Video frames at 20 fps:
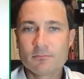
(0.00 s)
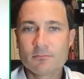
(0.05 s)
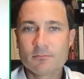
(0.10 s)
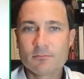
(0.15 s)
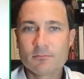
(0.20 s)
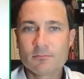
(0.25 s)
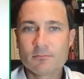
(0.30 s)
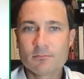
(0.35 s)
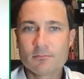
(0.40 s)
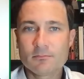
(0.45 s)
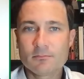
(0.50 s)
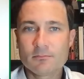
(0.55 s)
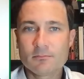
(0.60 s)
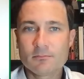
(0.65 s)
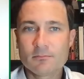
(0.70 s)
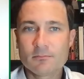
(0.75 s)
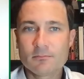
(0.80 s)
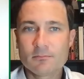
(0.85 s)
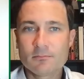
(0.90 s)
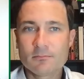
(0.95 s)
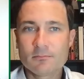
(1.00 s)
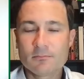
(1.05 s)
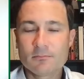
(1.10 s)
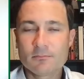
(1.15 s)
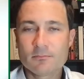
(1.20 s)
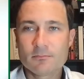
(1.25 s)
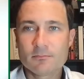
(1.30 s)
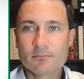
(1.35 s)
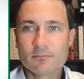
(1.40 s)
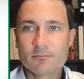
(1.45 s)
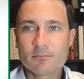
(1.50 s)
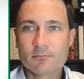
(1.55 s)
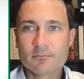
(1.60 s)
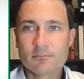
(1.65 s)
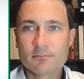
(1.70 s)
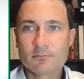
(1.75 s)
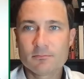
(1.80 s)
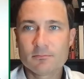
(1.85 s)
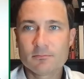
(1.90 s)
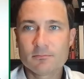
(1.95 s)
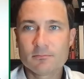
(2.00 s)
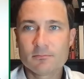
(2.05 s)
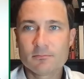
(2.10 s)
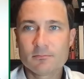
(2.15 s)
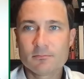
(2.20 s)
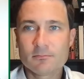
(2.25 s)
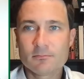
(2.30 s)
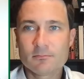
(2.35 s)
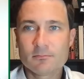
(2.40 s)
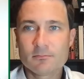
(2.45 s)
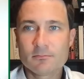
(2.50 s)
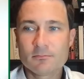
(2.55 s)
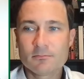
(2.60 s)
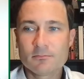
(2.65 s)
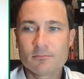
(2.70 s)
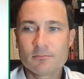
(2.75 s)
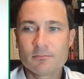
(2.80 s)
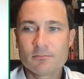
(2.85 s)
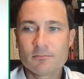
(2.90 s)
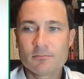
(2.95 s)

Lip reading: (silent)